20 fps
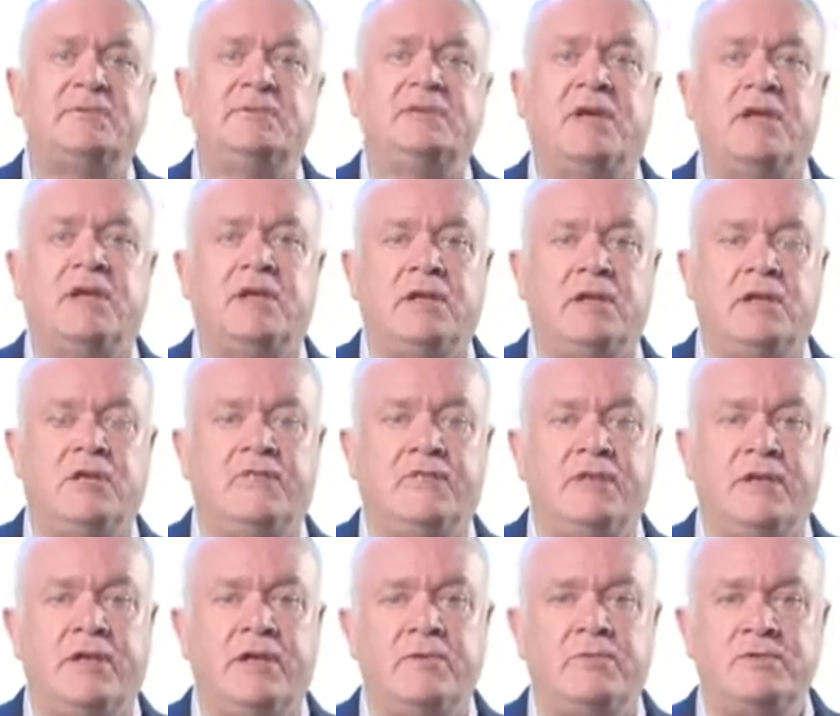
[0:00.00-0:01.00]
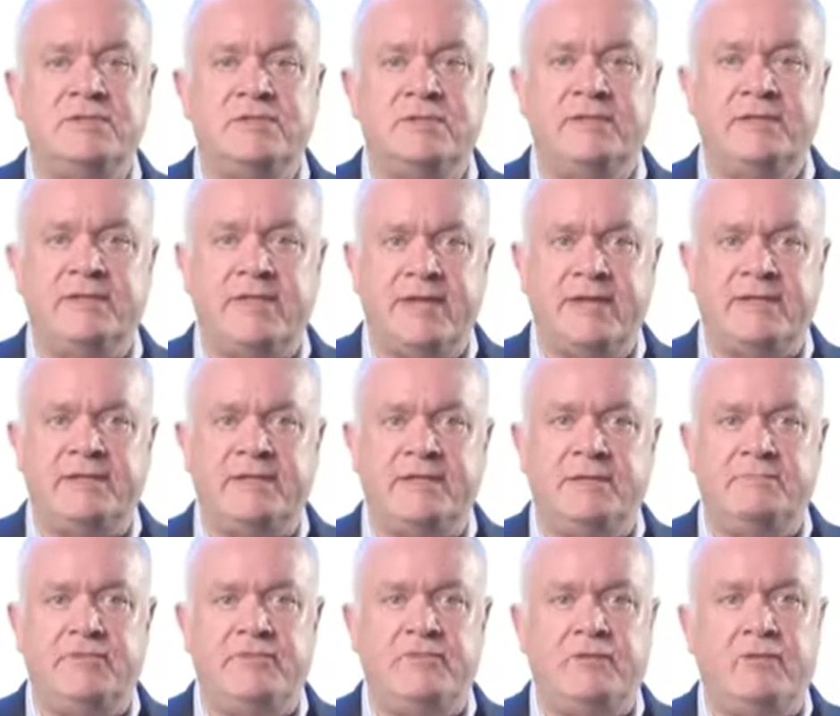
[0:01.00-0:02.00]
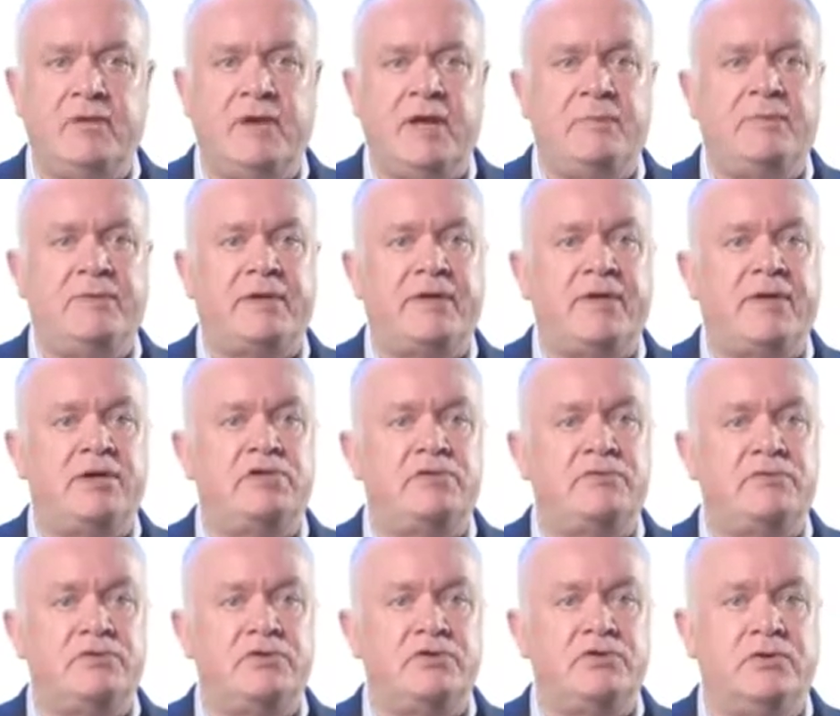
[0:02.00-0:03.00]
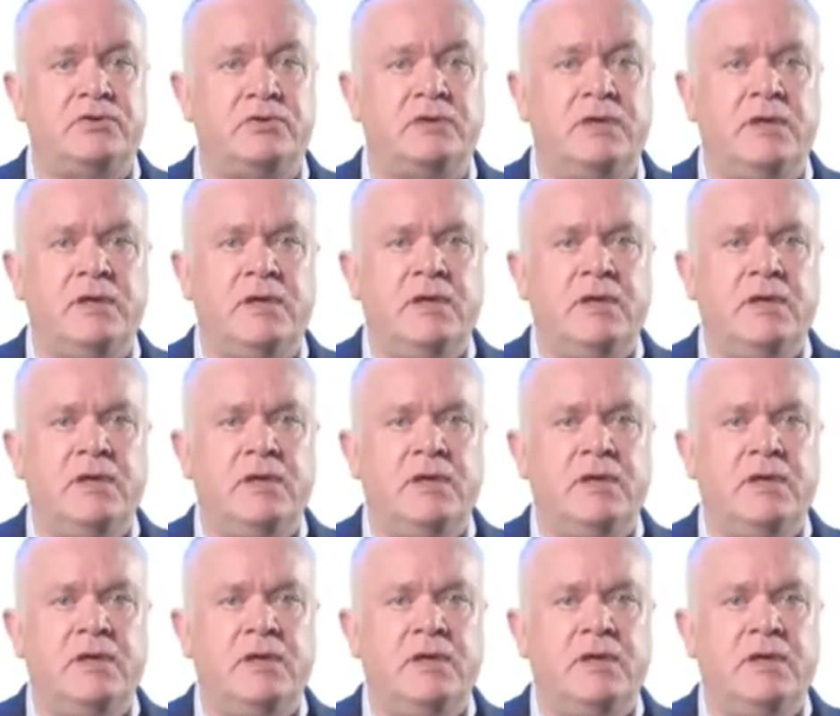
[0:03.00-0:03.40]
of diclofenac was detected before application of the drug,